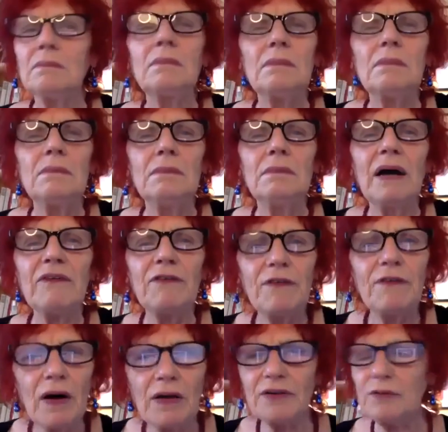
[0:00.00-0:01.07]
My
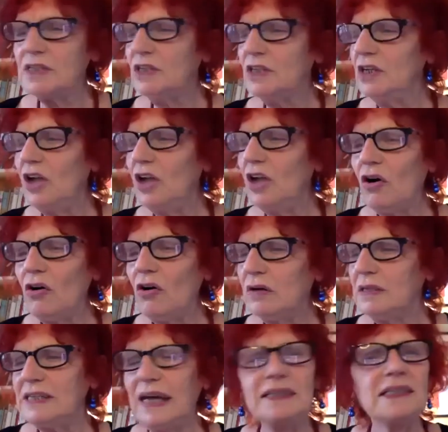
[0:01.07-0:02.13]
father is a long
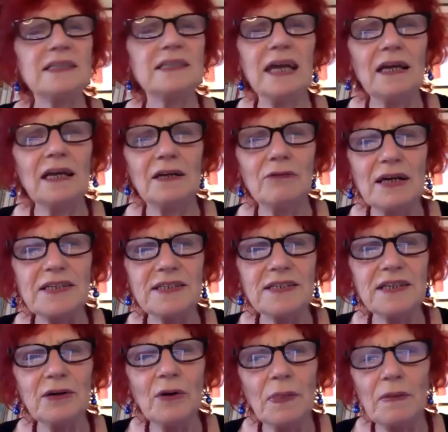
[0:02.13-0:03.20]
dead sailor resting
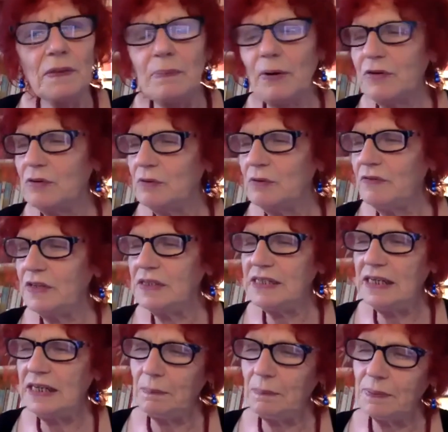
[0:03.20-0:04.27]
on the bottom of the
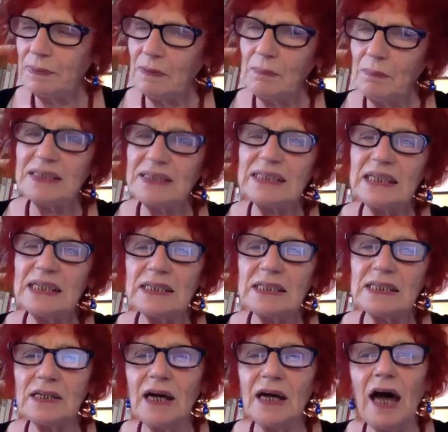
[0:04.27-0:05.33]
deep, and my
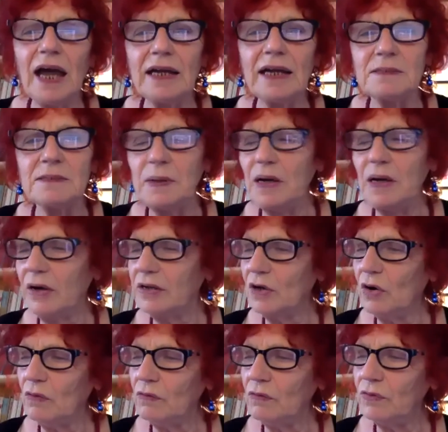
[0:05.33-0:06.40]
sister hides behind
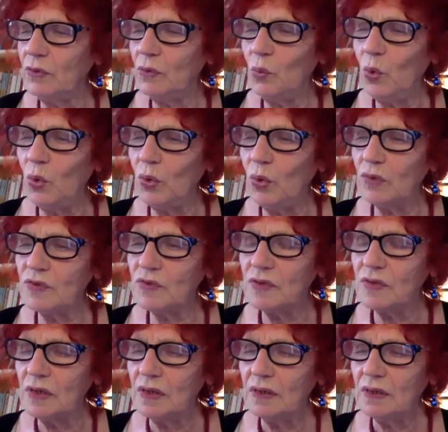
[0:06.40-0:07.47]
convent walls.
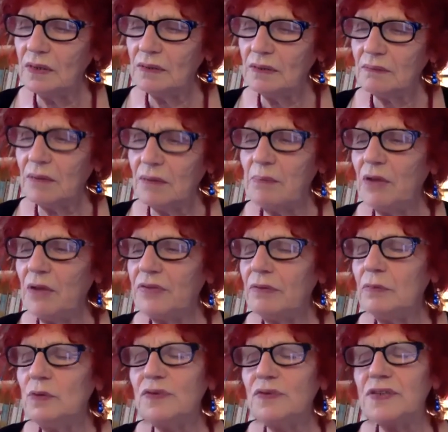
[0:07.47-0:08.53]
My mother
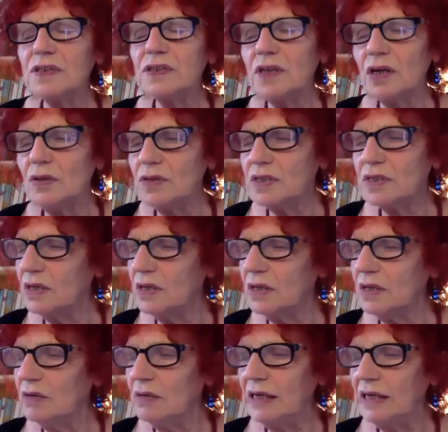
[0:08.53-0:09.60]
moves so
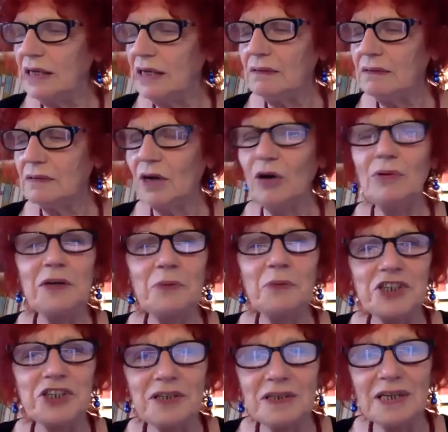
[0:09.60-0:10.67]
slowly, only wishing
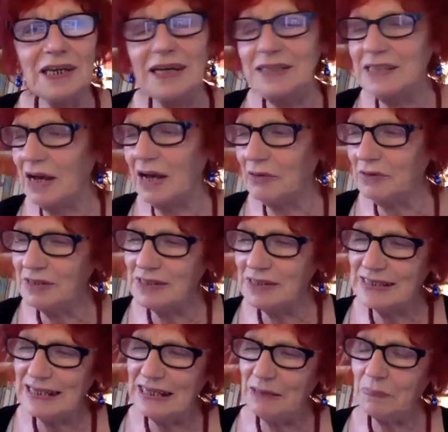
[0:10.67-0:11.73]
to lay down and
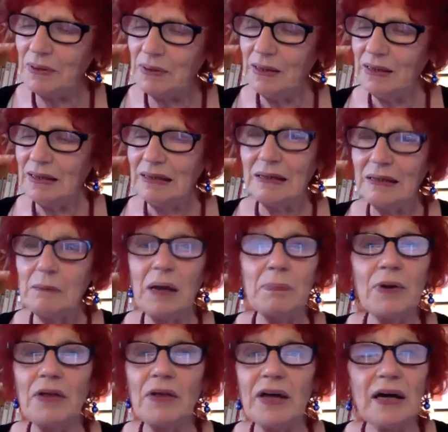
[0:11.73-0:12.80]
sleep, and my
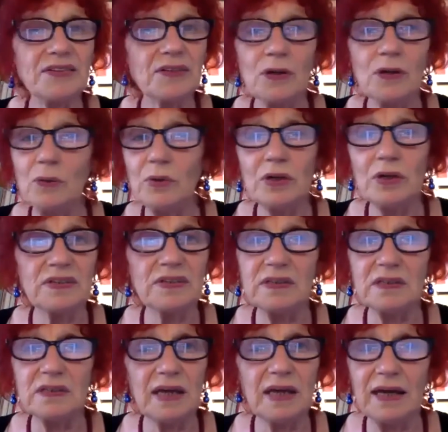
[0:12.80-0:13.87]
brother has no words to
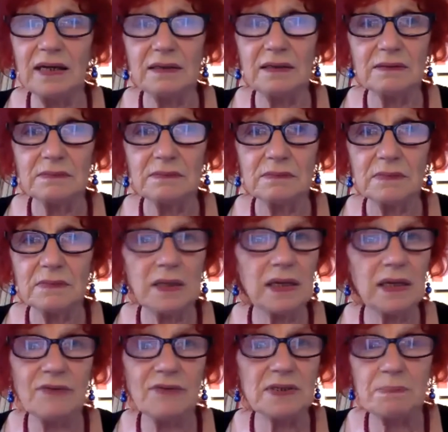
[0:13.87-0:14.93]
say, and
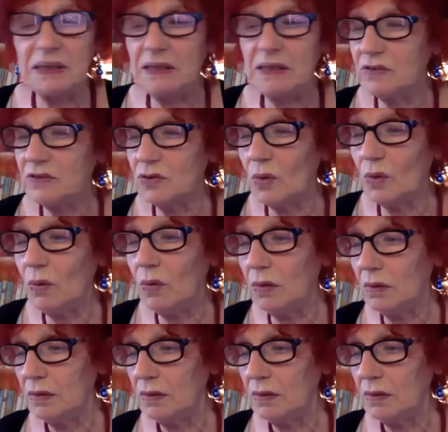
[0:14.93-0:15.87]
never speaks at all.